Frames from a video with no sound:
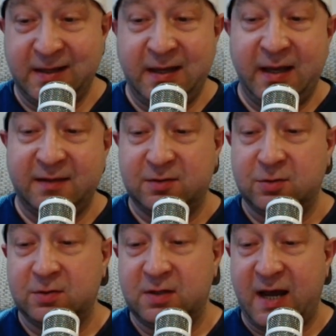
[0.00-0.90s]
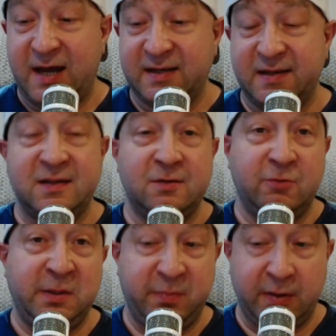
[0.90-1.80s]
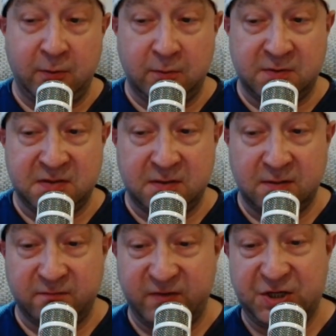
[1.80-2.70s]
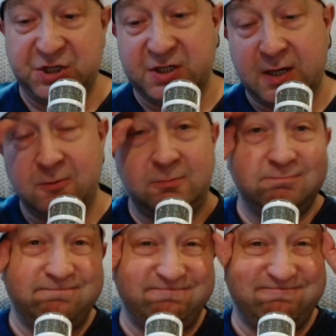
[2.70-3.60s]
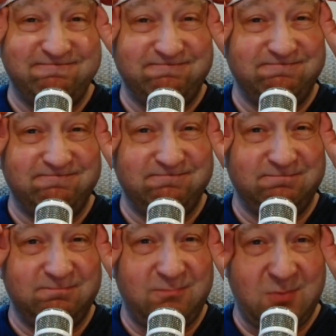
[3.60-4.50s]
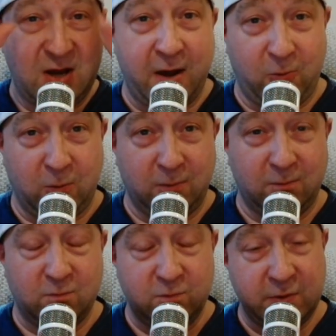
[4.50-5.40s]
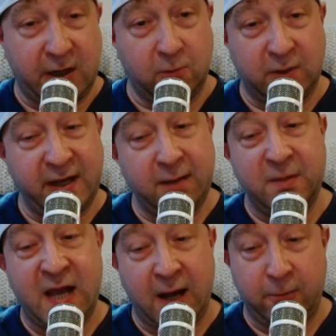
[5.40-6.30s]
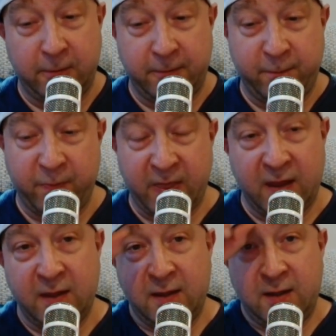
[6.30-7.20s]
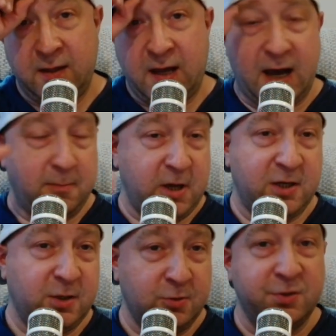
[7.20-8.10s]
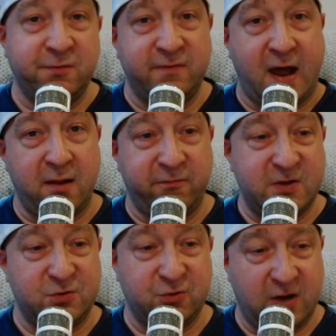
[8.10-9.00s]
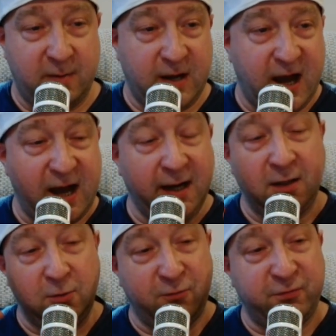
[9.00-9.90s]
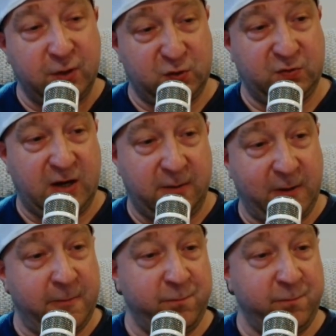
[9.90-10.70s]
it's a good idea to reboot this show? No. Hear me out. I'm a huge fan of Futurama. I love Futurama.